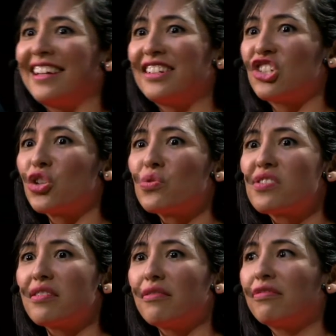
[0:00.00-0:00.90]

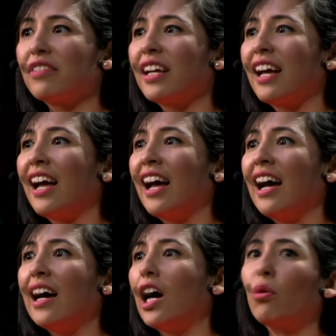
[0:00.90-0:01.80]
Joseph,
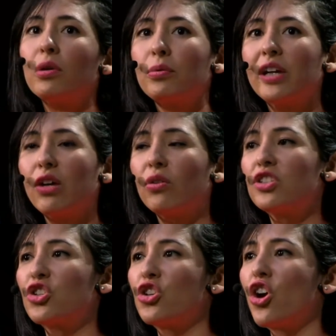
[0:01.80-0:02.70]
how are we going to
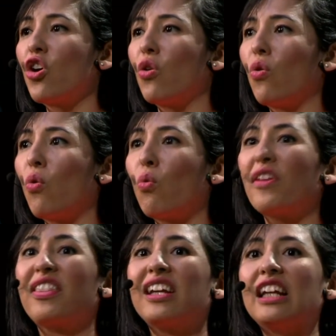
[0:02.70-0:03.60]
know what the
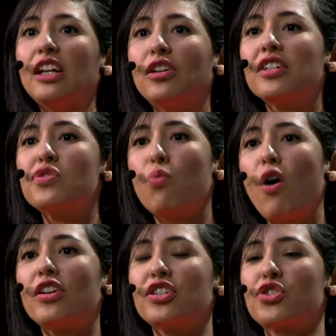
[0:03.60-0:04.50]
nearest water
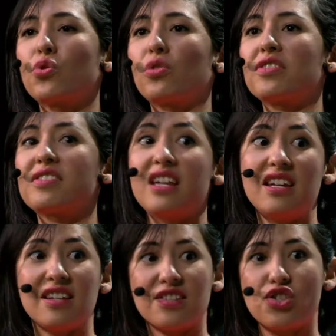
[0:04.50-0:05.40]
source
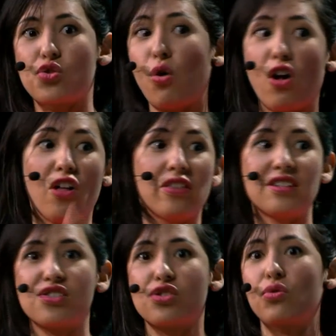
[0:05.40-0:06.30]
is to all these
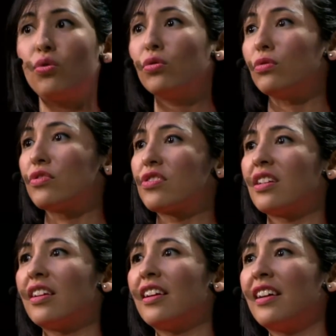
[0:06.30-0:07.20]
schools?
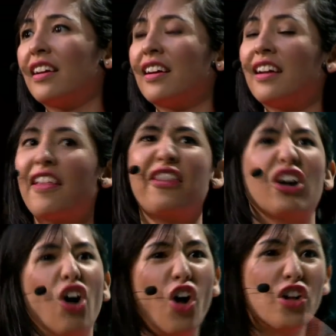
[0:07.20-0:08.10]
They're
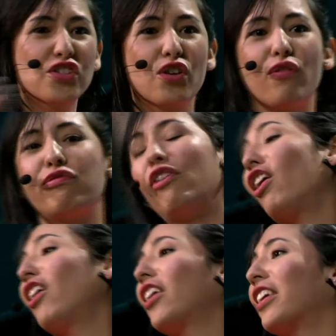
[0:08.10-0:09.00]
all so far.